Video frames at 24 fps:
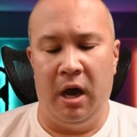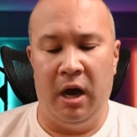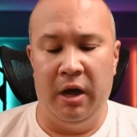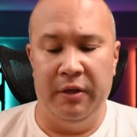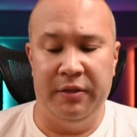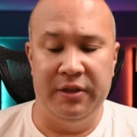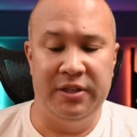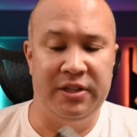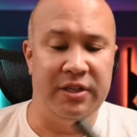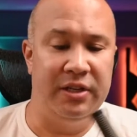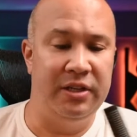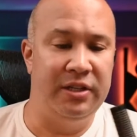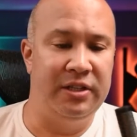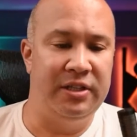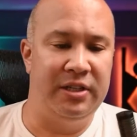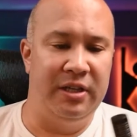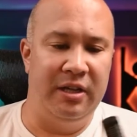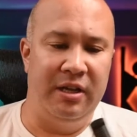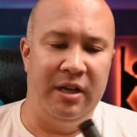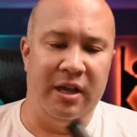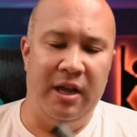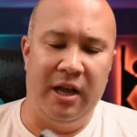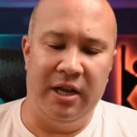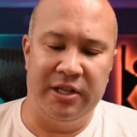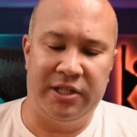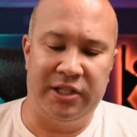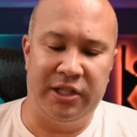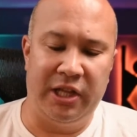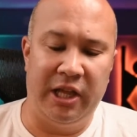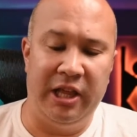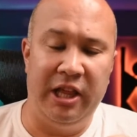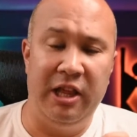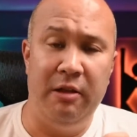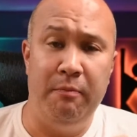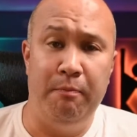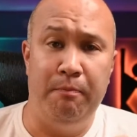This is a
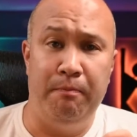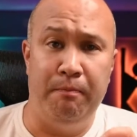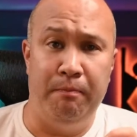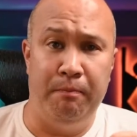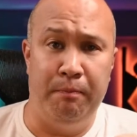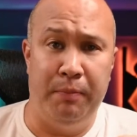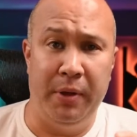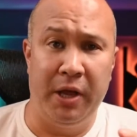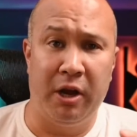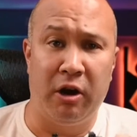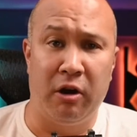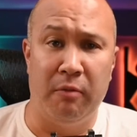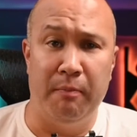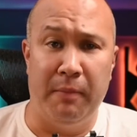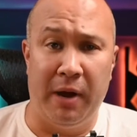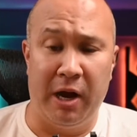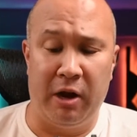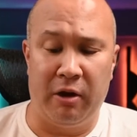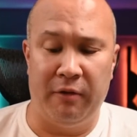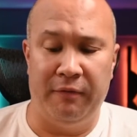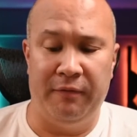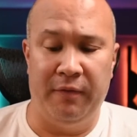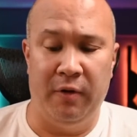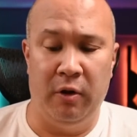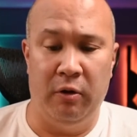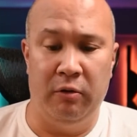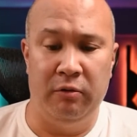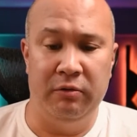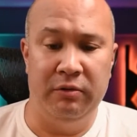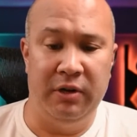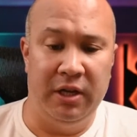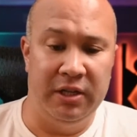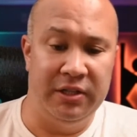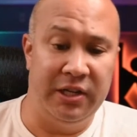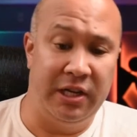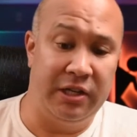slightly bigger microphone.
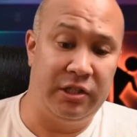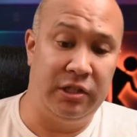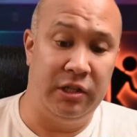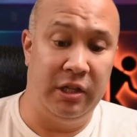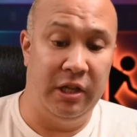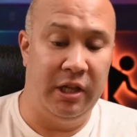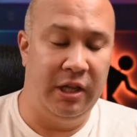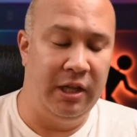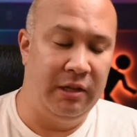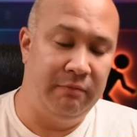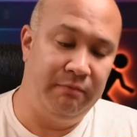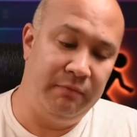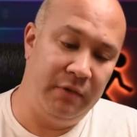It's actually